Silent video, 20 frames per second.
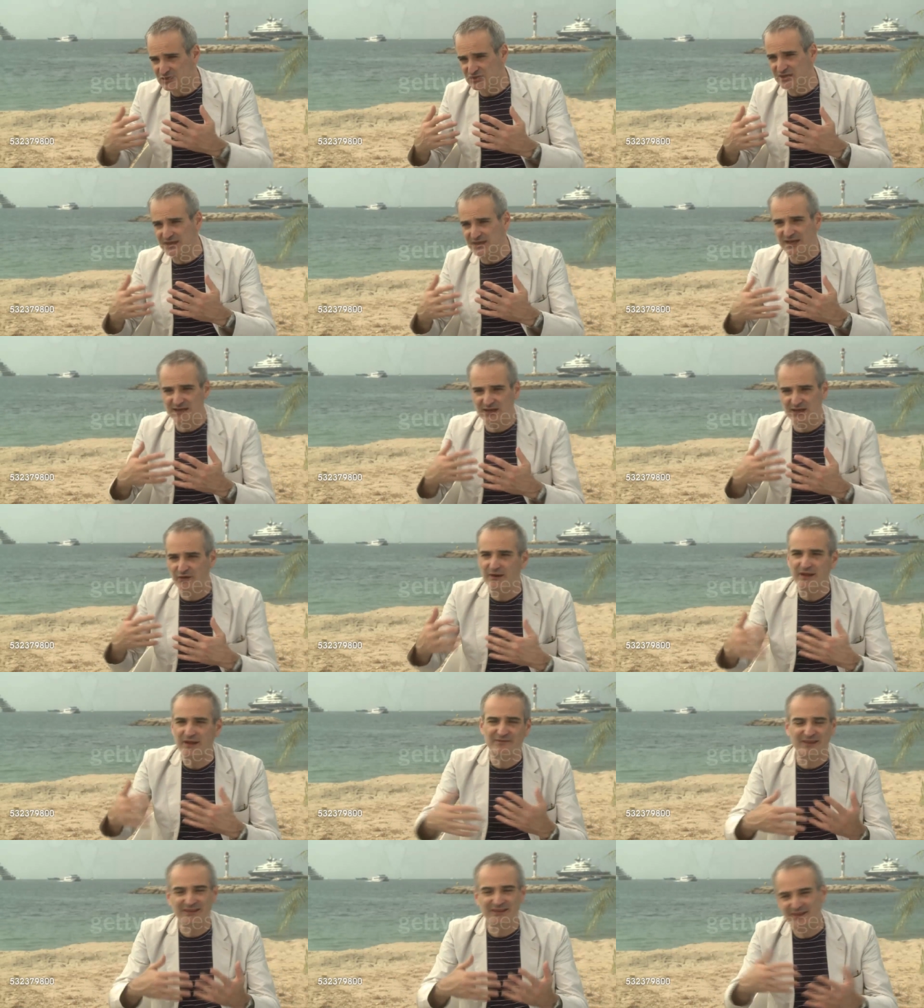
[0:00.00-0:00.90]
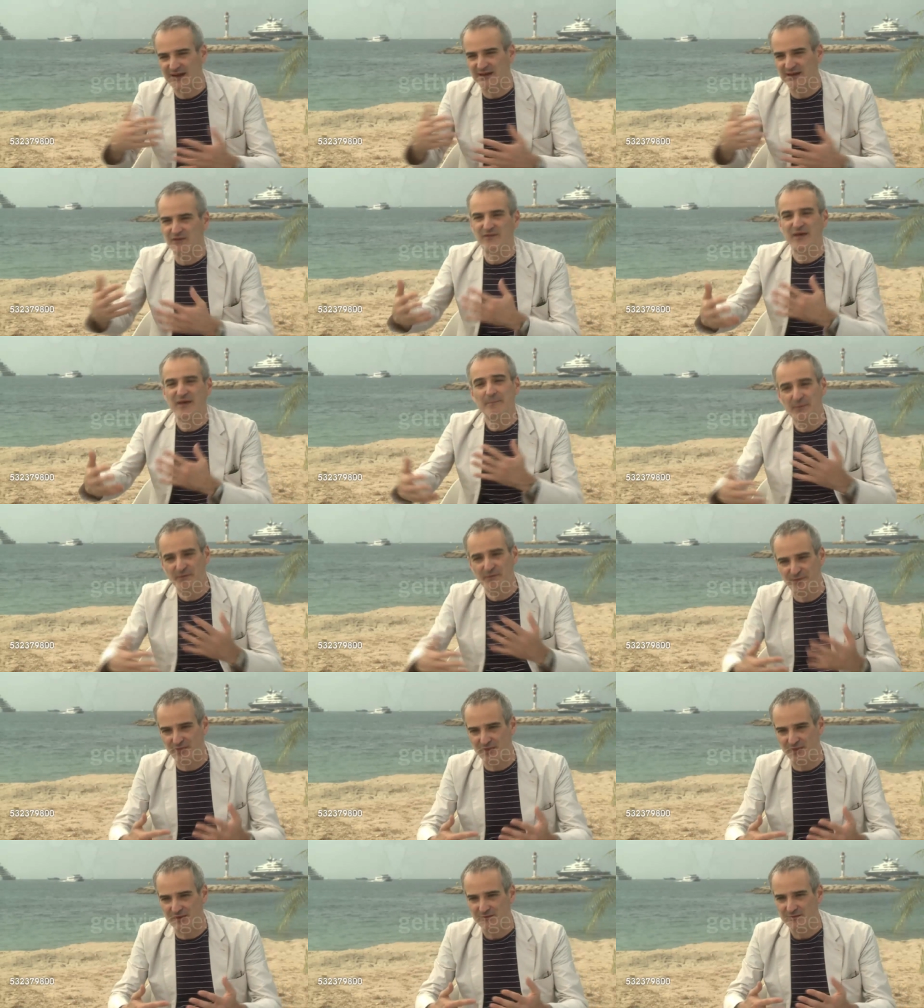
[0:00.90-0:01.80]
can create that kind of
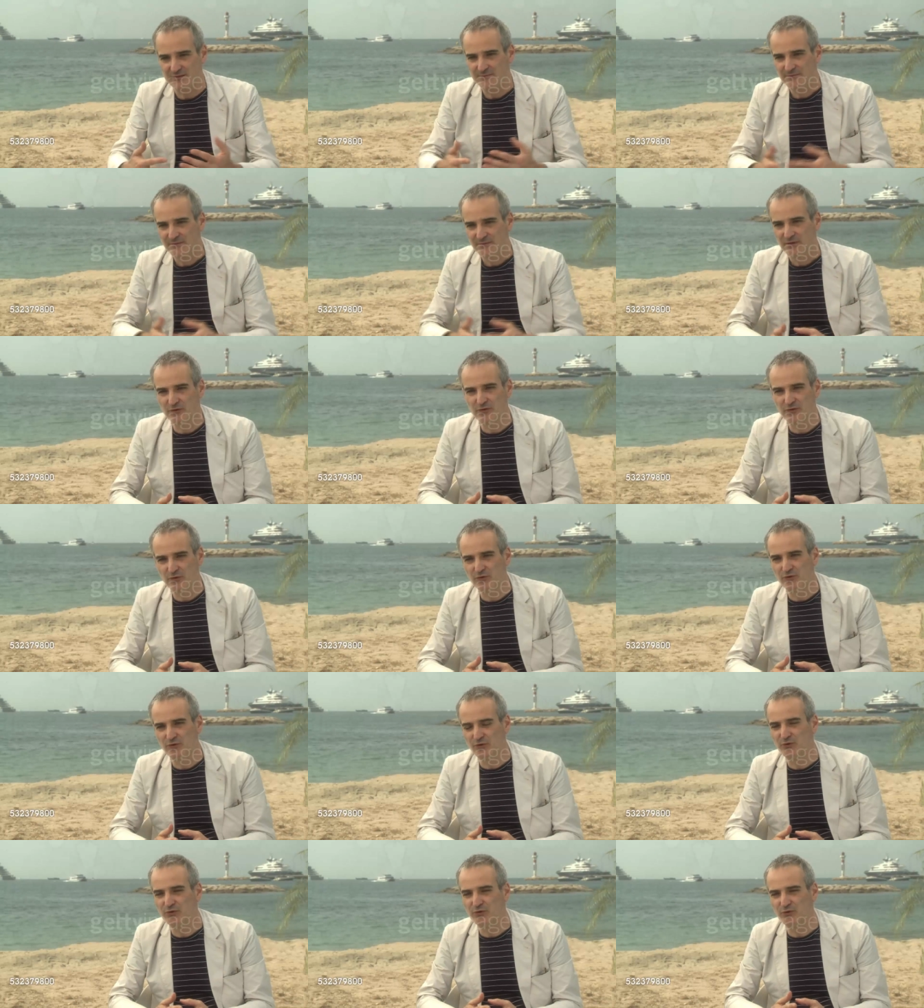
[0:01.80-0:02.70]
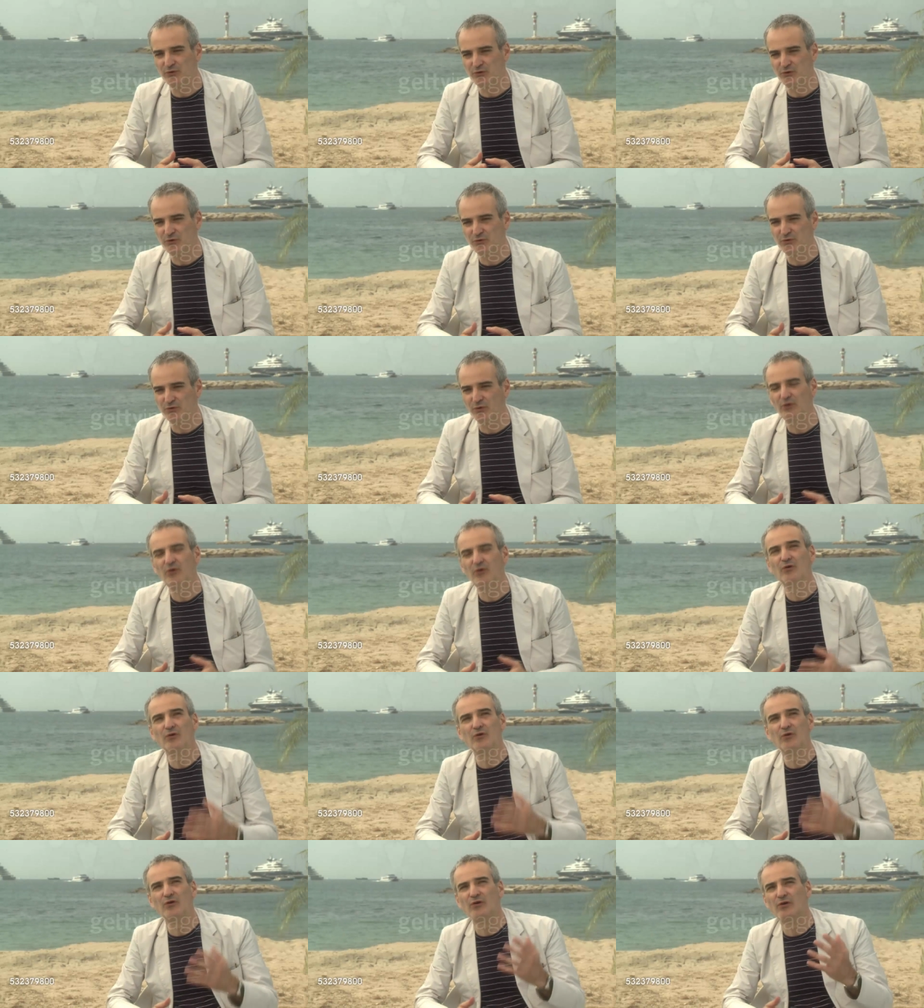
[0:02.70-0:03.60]
empathy. You don't
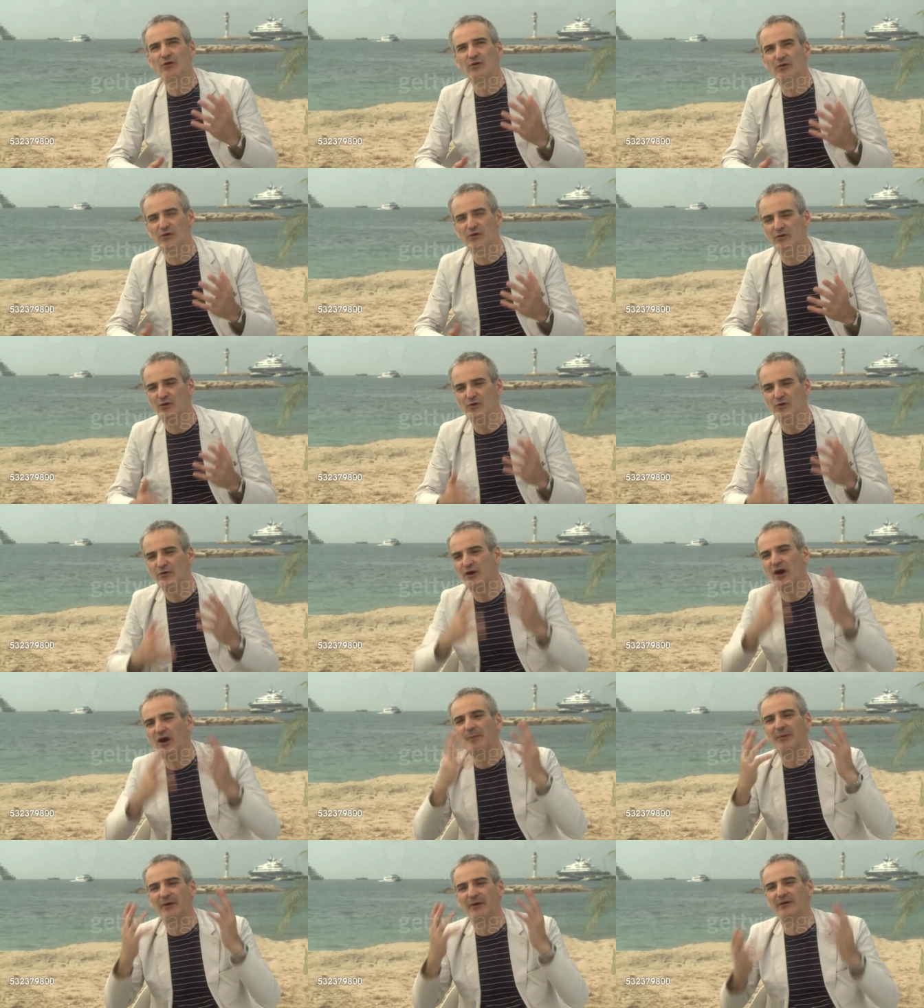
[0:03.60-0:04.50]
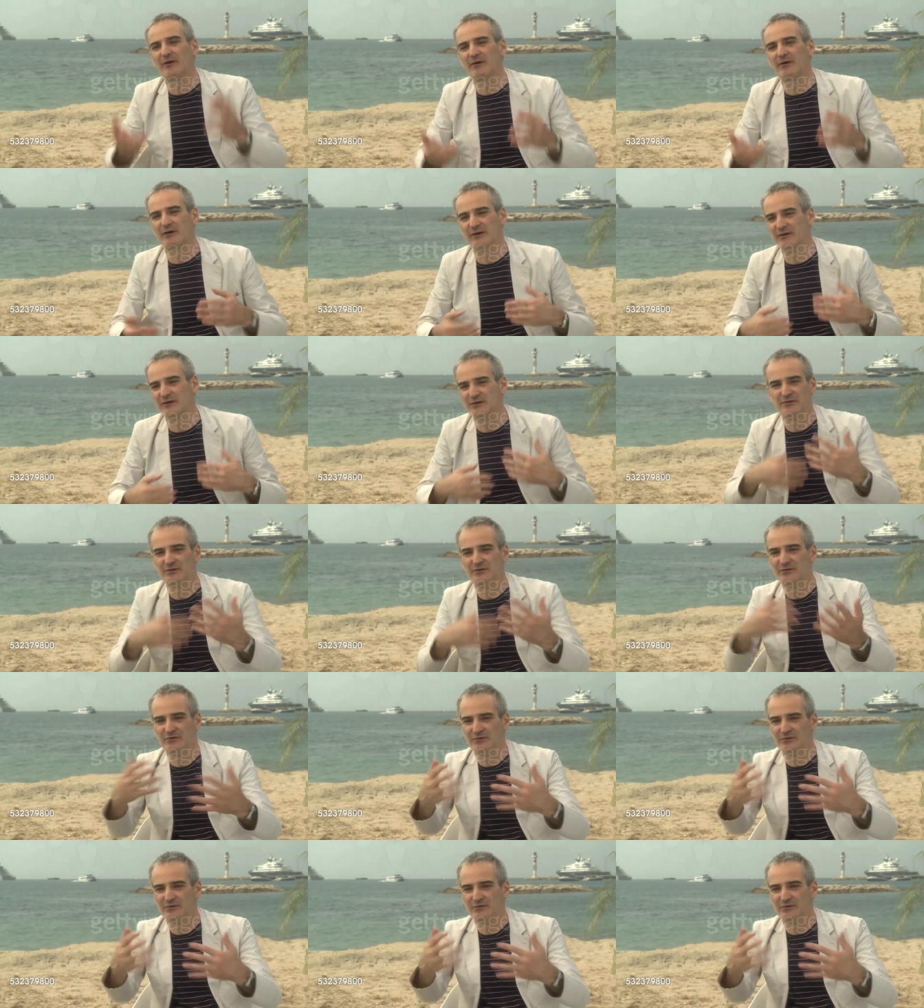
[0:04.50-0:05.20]
look up on her. You